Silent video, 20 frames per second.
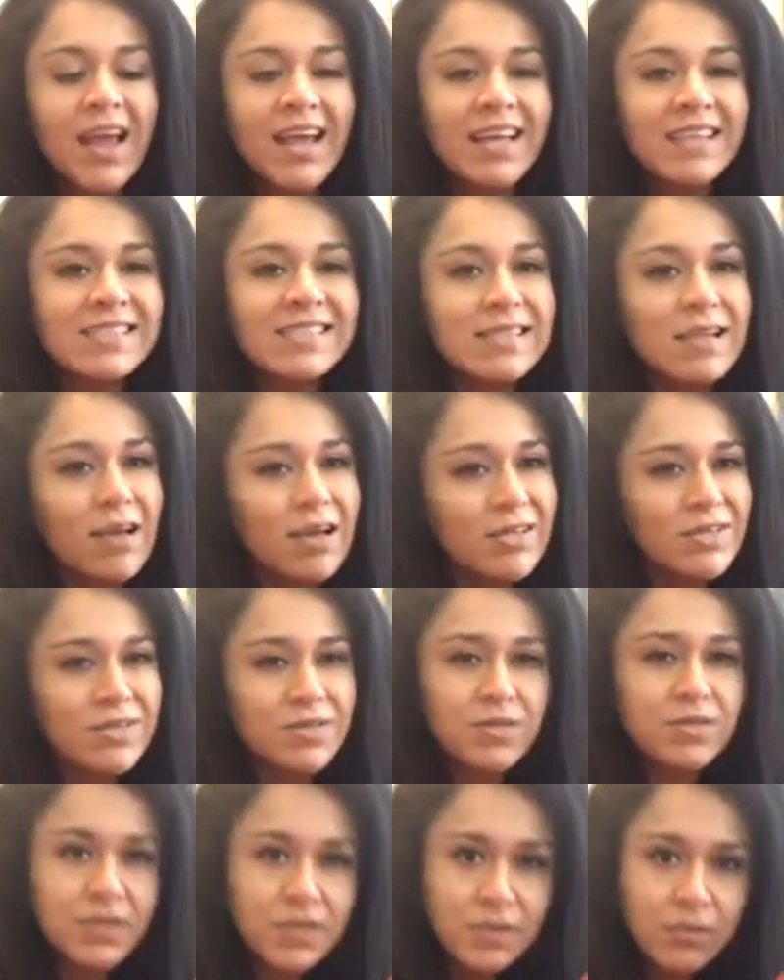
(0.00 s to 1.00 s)
It's not
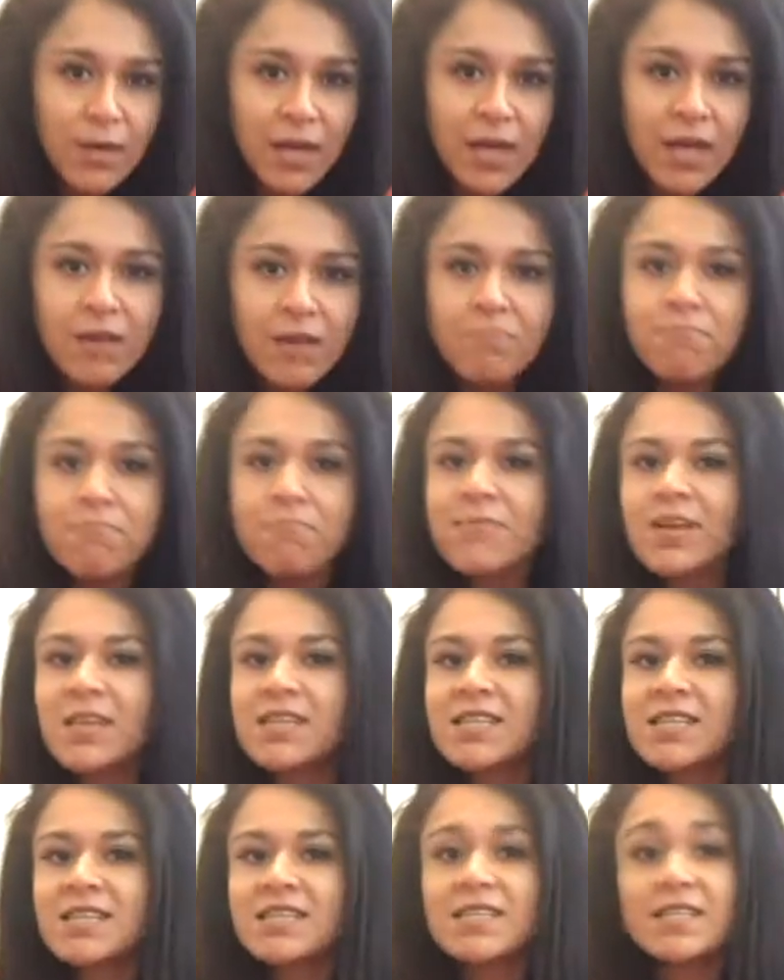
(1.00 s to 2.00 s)
too sweet,
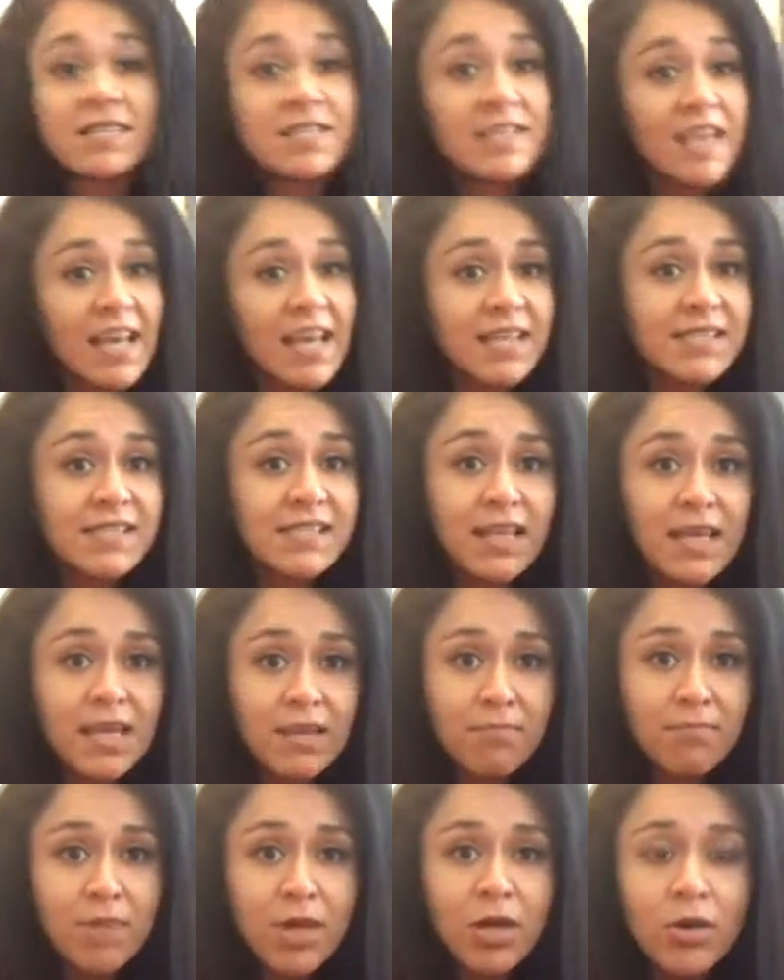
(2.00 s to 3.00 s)
it doesn't taste
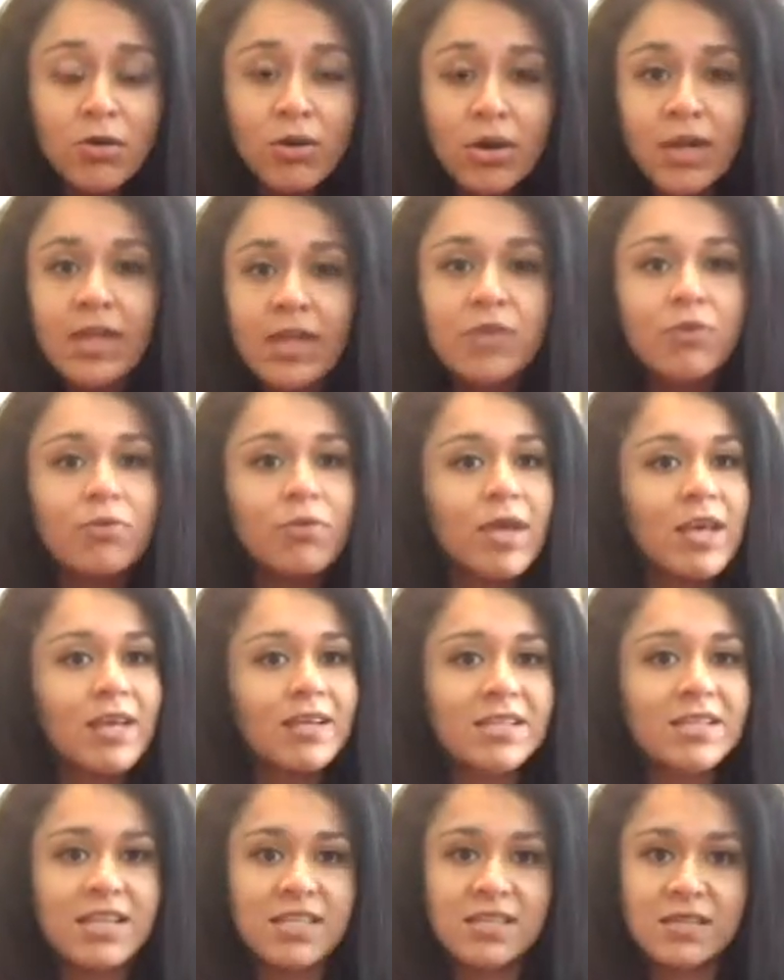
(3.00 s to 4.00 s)
like milk, you
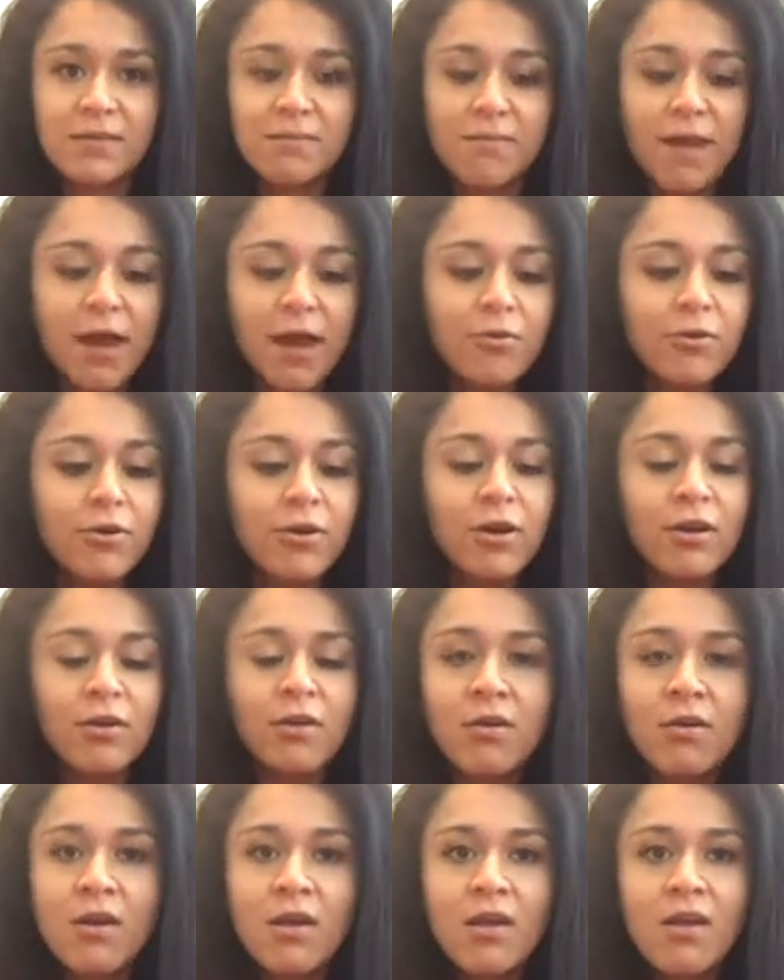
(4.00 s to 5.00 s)
can't taste the
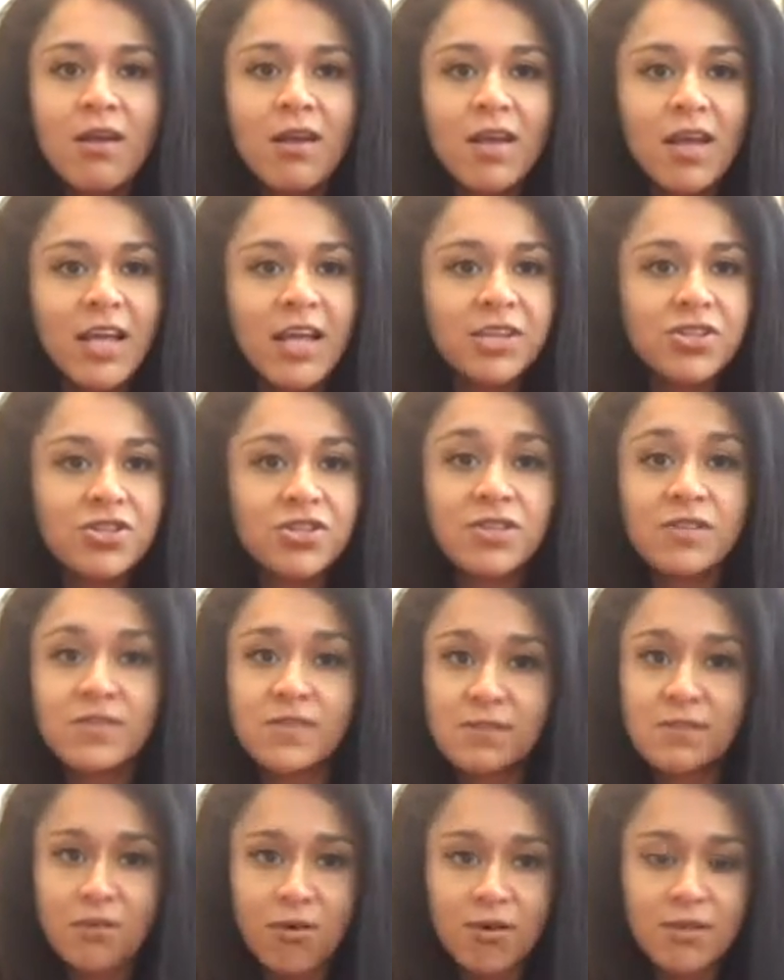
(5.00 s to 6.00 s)
powder, it's
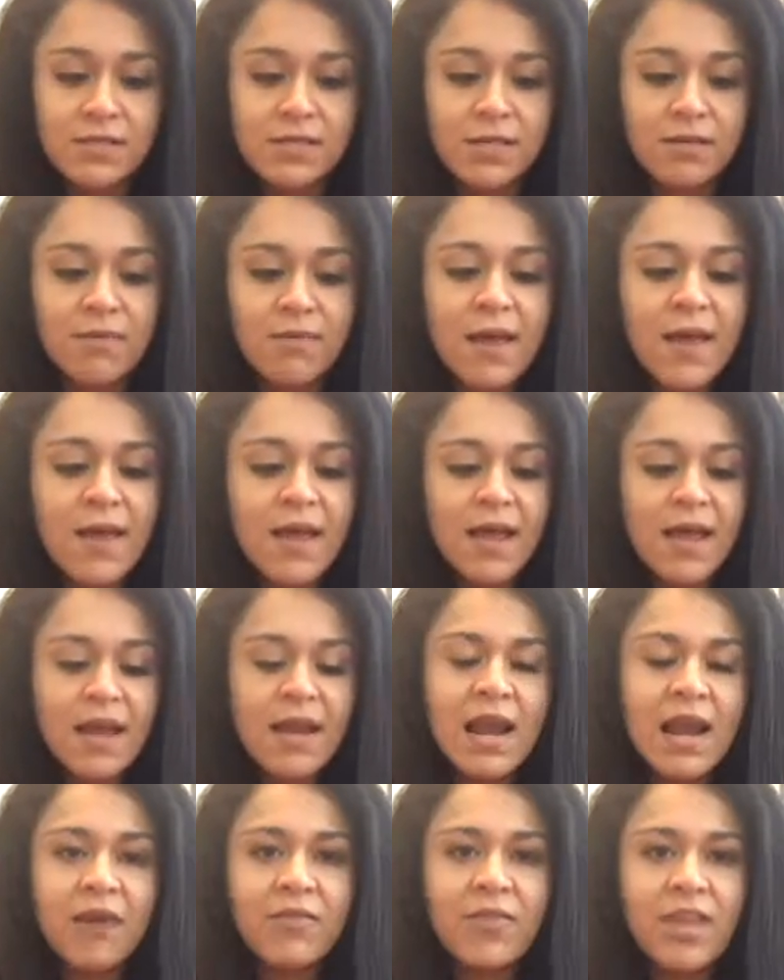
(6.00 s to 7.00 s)
just awesome.
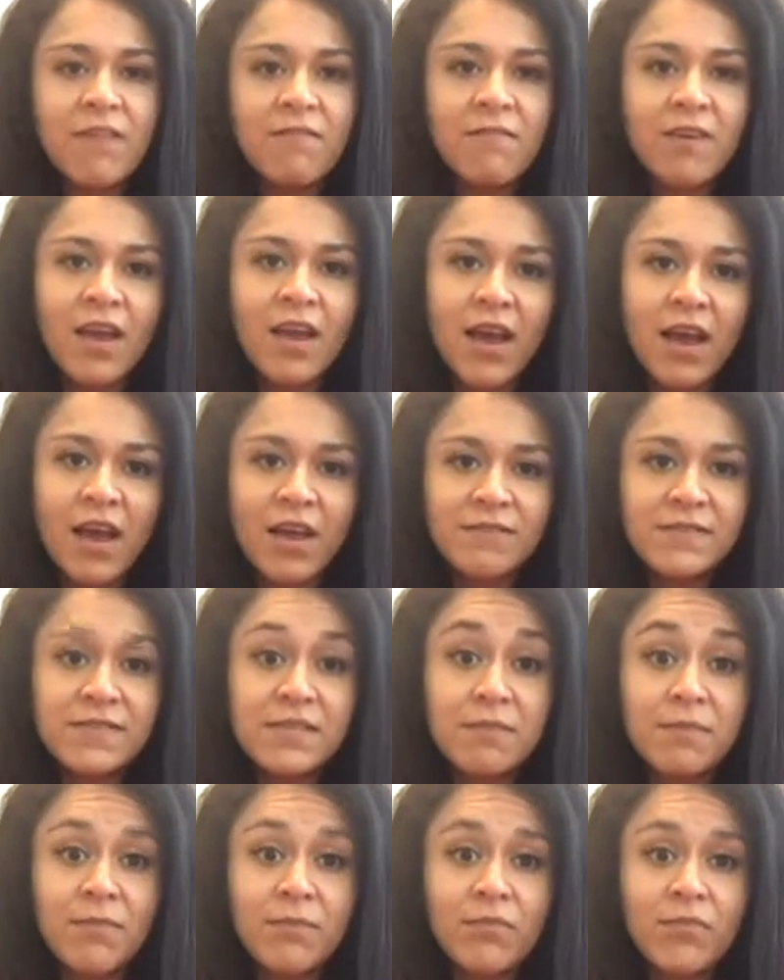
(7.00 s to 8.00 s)
And now they even have
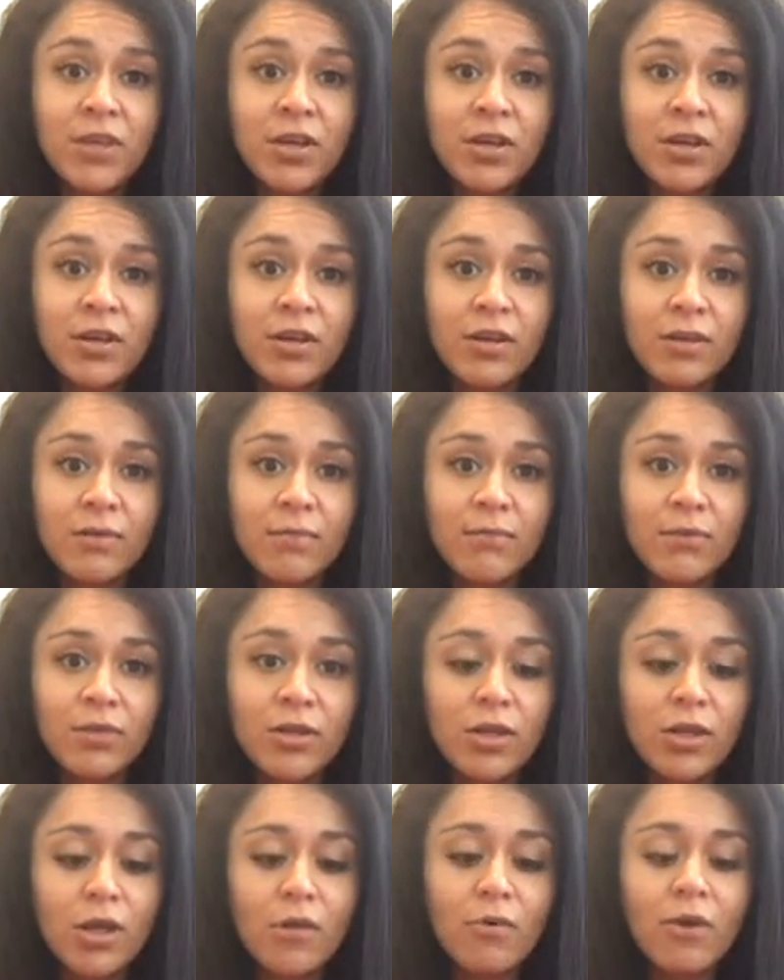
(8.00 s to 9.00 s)
some of the
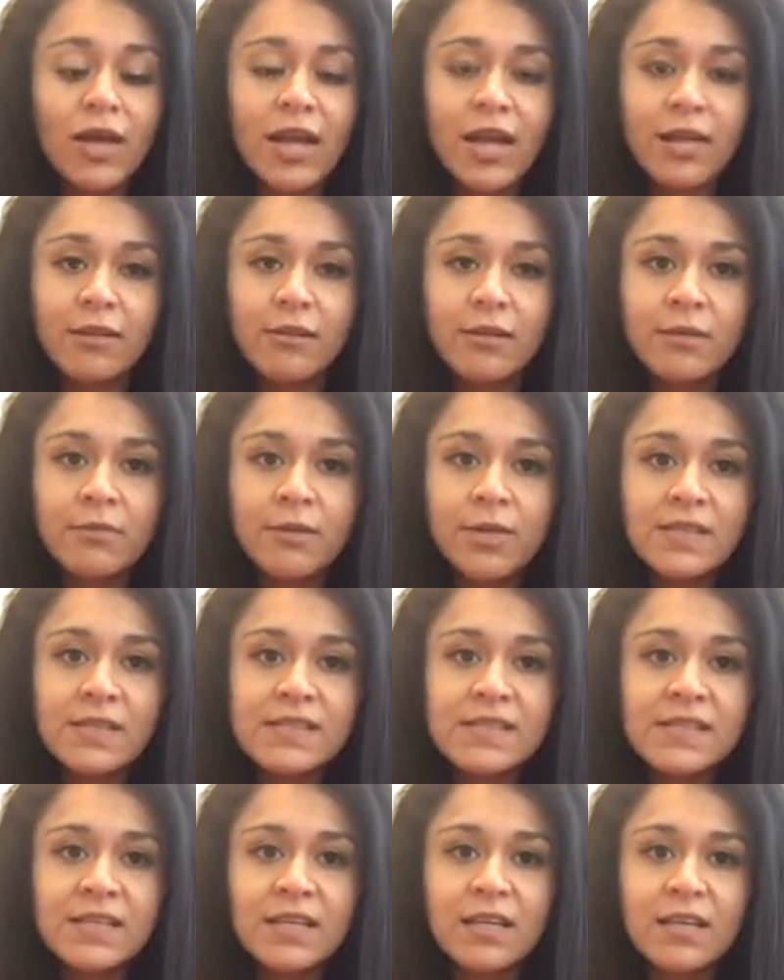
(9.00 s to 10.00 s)
lower calorie ones
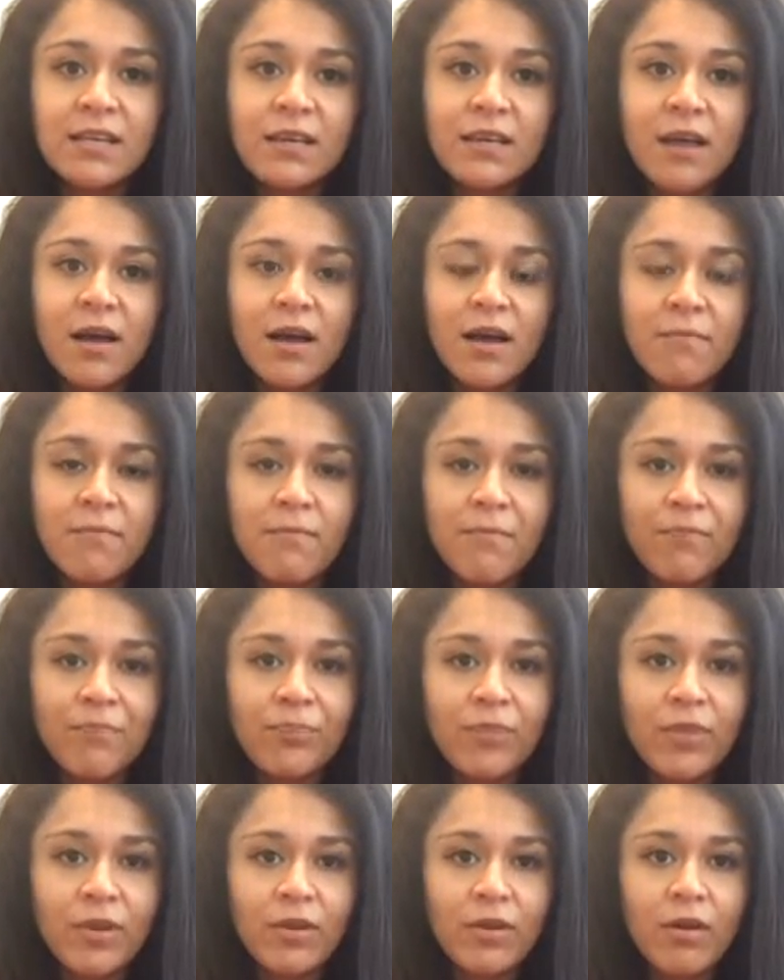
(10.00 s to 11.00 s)
that
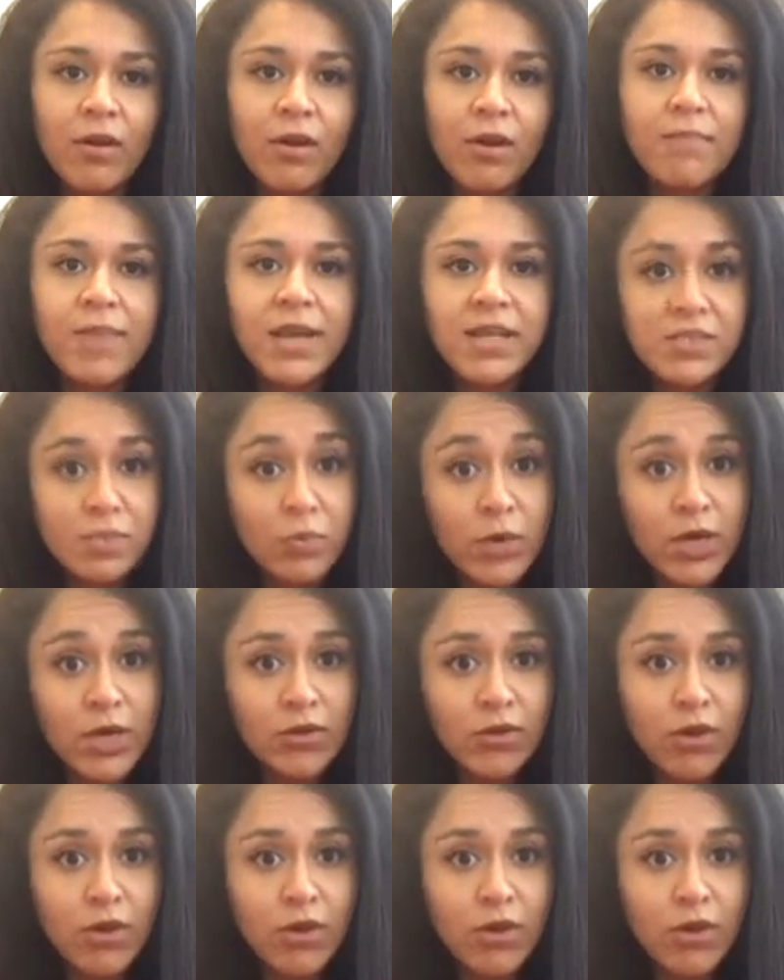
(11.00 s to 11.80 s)
are mixed with